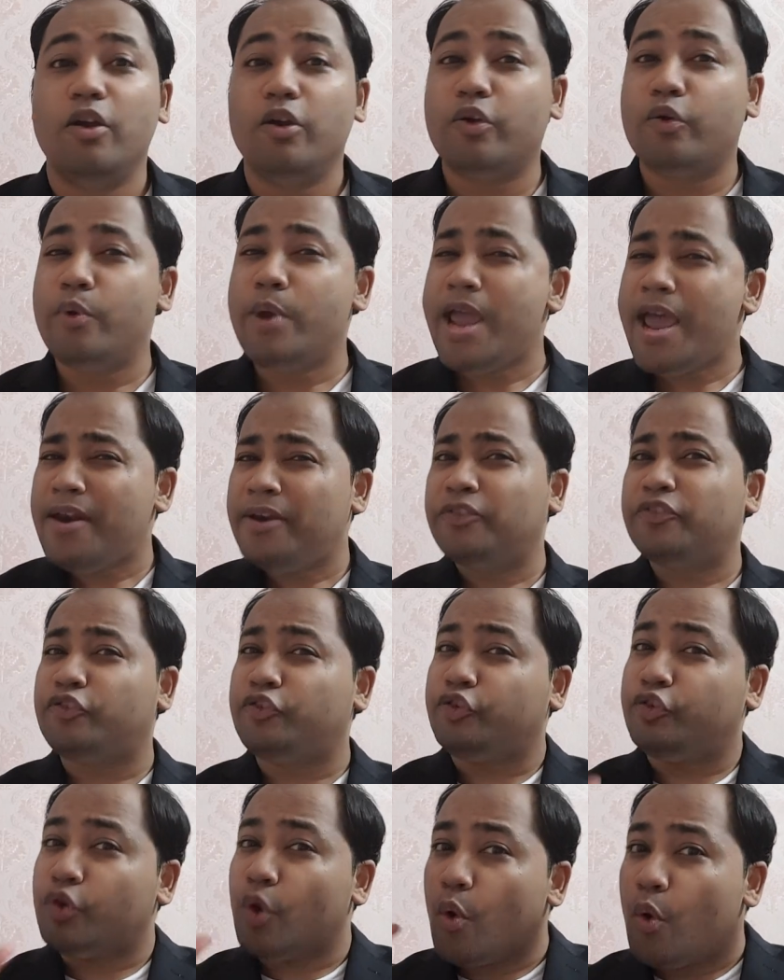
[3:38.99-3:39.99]
Create a
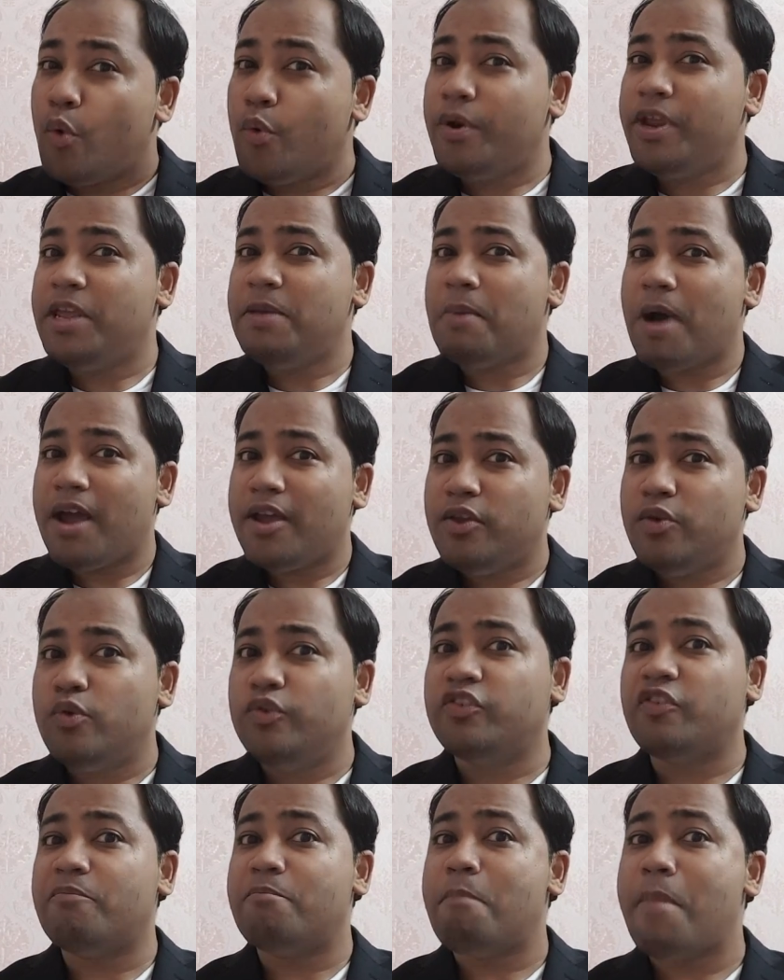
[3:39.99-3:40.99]
story by use
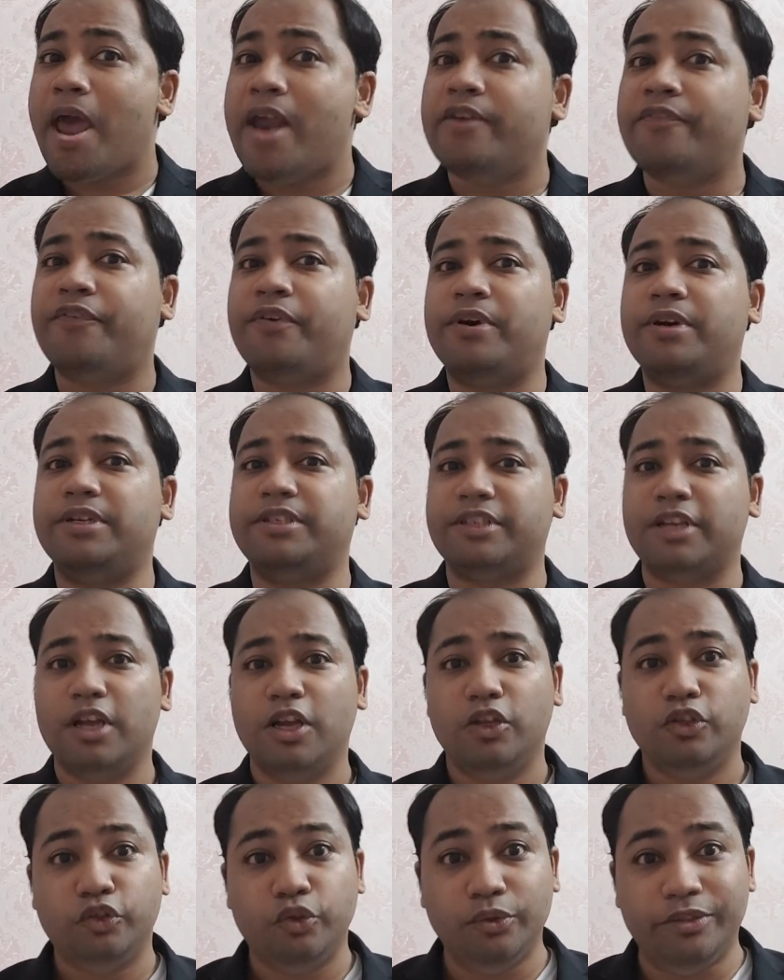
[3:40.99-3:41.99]
of metaphors
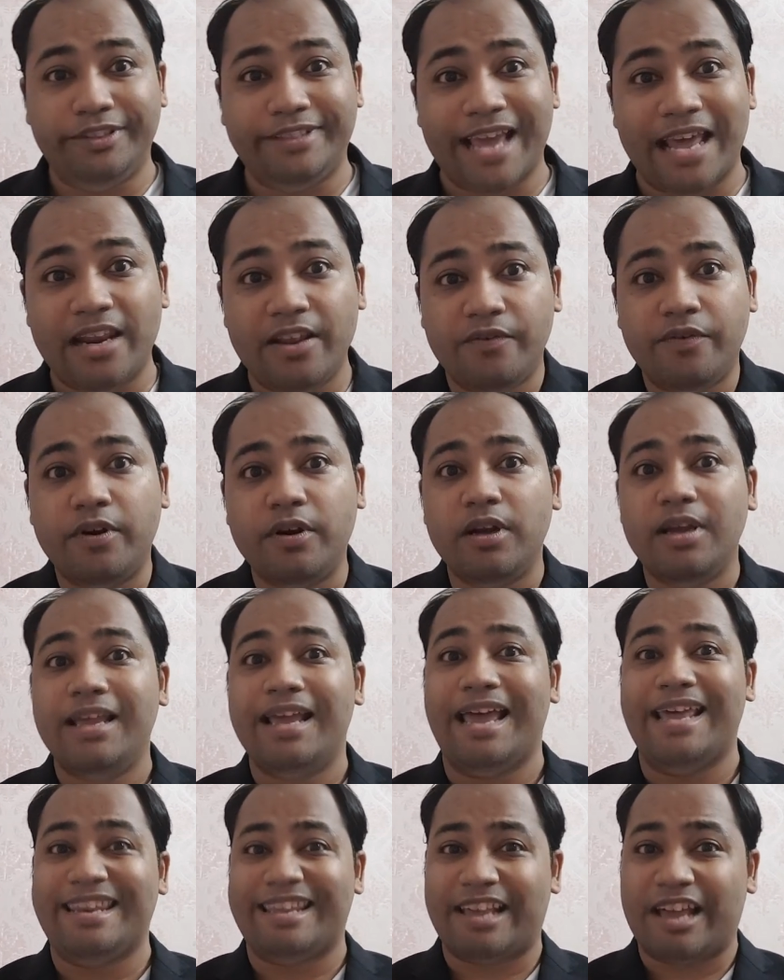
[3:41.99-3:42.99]
to deliver
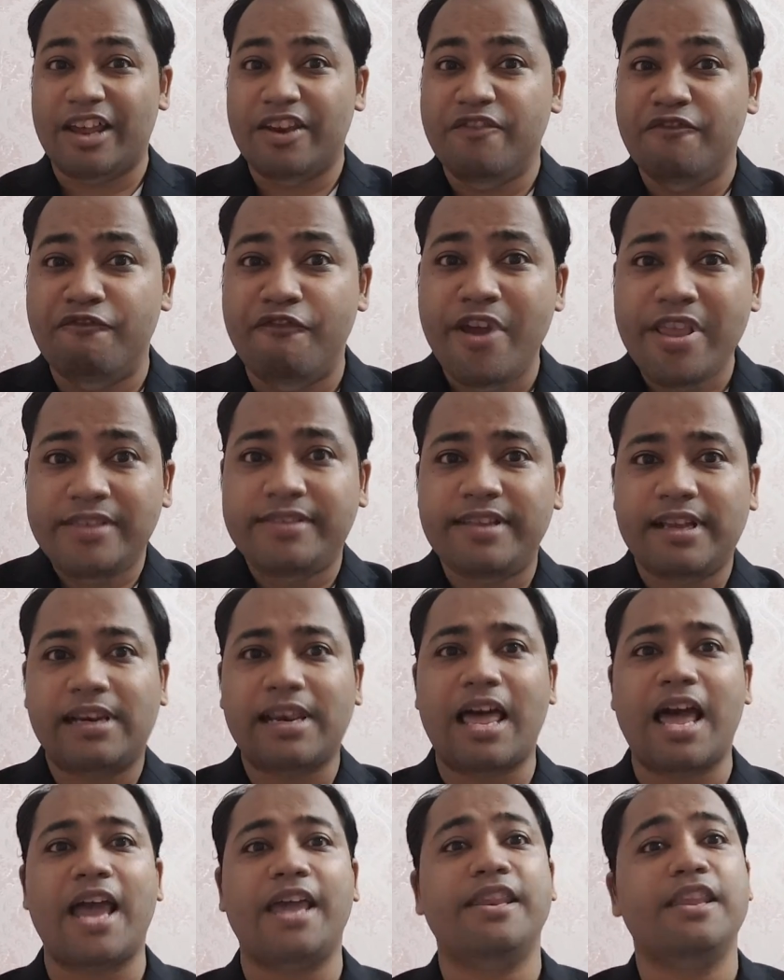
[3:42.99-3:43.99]
and convince the
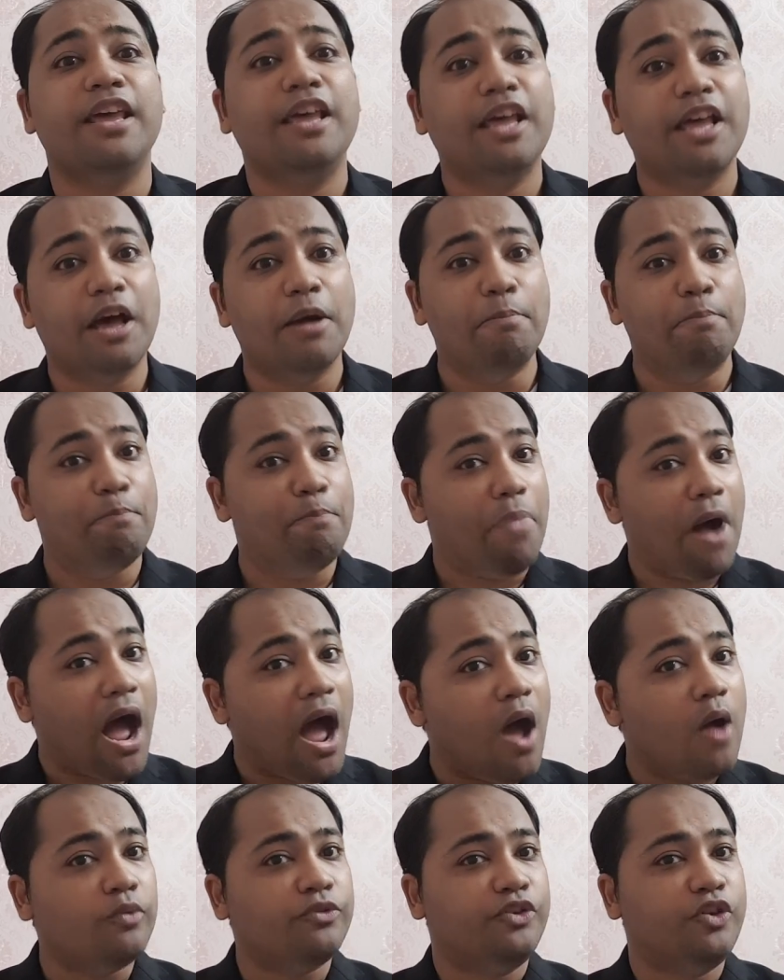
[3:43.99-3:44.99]
client
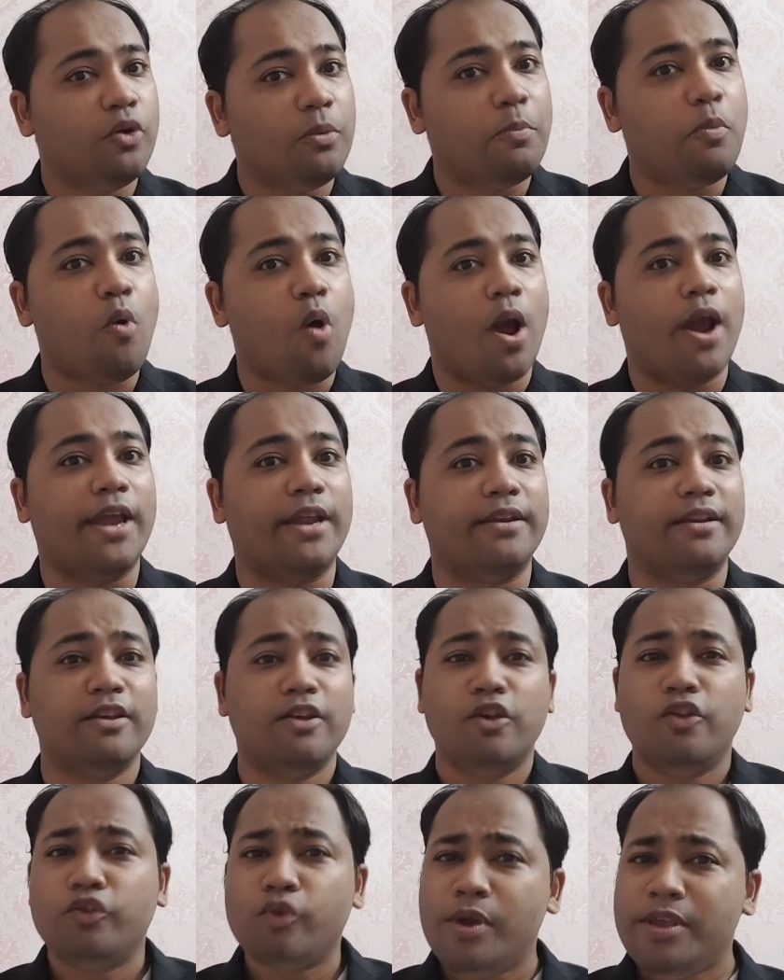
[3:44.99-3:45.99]
about your point.
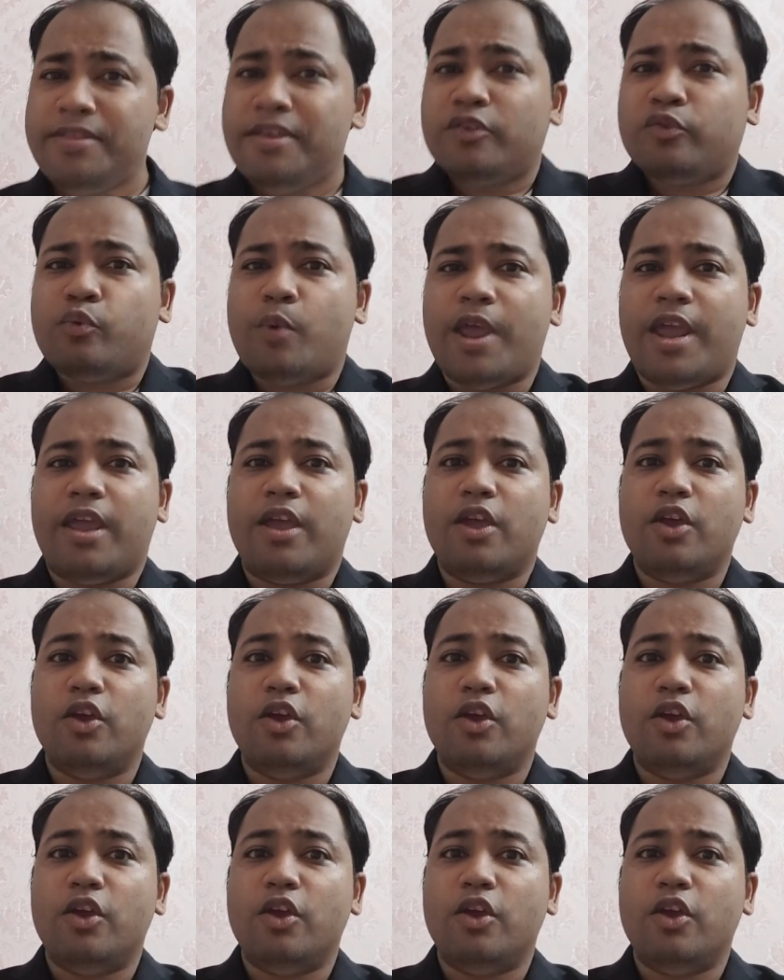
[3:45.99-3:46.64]
So in this way,